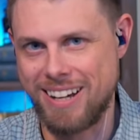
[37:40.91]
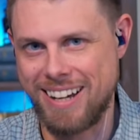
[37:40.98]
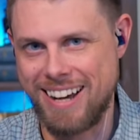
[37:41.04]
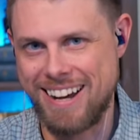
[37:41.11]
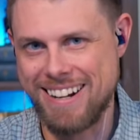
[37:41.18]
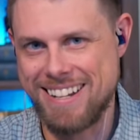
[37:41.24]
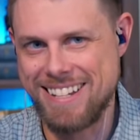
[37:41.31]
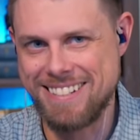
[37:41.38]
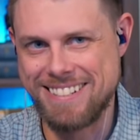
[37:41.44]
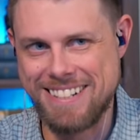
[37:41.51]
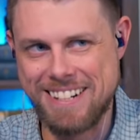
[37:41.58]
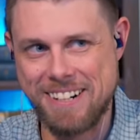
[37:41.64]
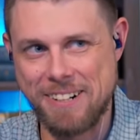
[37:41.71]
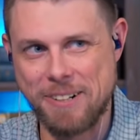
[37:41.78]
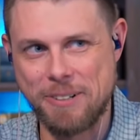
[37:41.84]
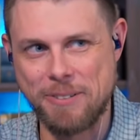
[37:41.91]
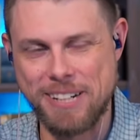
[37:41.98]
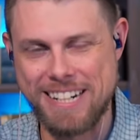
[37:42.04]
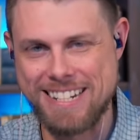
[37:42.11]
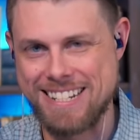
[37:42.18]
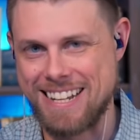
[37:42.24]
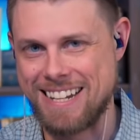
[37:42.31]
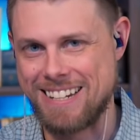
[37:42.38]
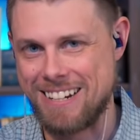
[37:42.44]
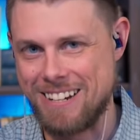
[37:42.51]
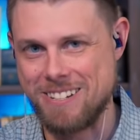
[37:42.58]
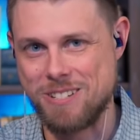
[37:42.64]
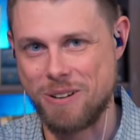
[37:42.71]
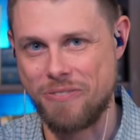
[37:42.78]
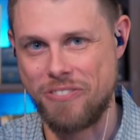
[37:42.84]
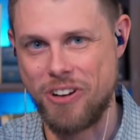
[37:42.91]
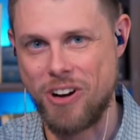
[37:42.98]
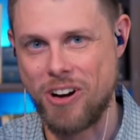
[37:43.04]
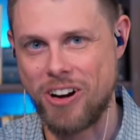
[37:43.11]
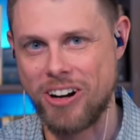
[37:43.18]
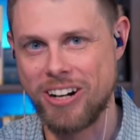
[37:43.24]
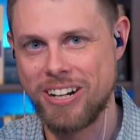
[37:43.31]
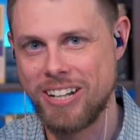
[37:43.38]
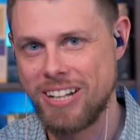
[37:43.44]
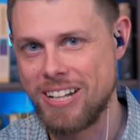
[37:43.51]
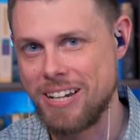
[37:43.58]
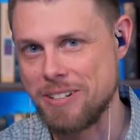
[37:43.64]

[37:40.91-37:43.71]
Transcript: How do you know when it's, like, gone too far